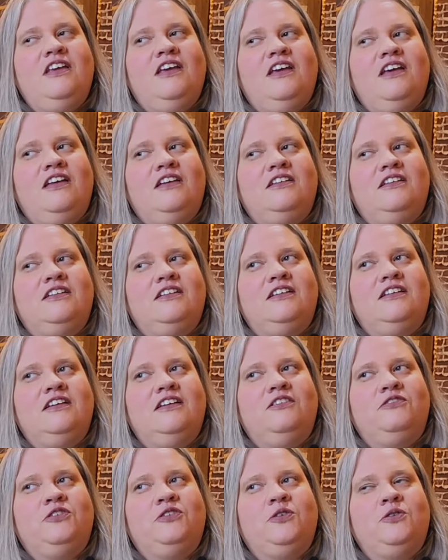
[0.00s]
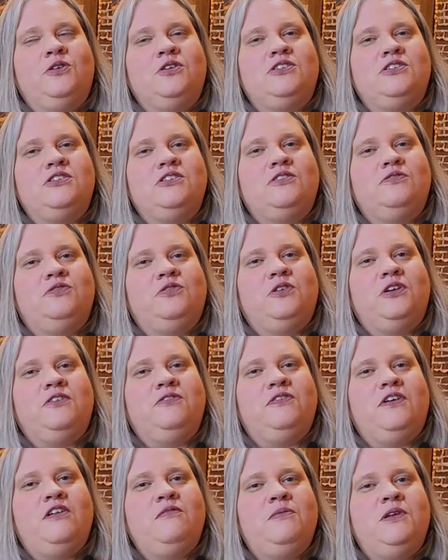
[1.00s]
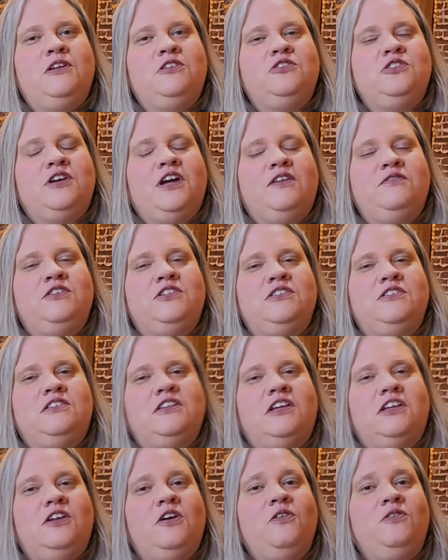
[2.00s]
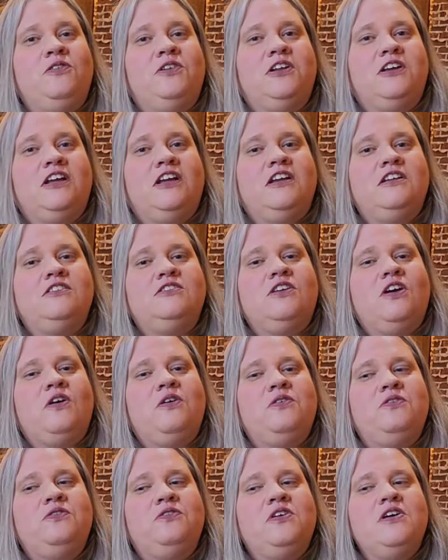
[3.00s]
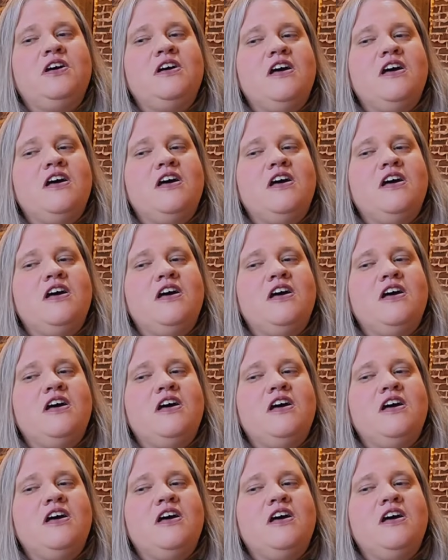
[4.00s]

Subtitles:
And of course, it's a 45-minute drive just to get over to Cades Cove.